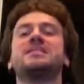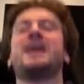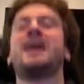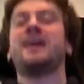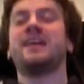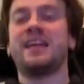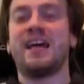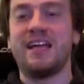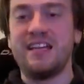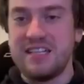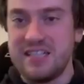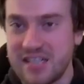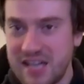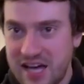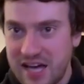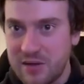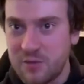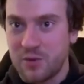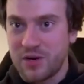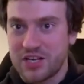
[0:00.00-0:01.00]

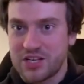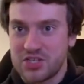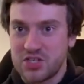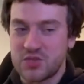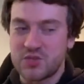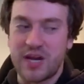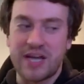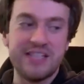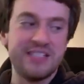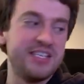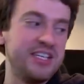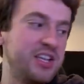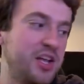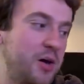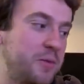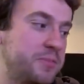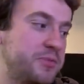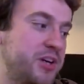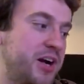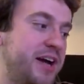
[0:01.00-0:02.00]
999 What a crazy
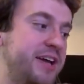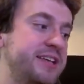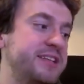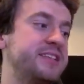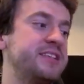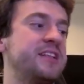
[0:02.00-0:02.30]
low price.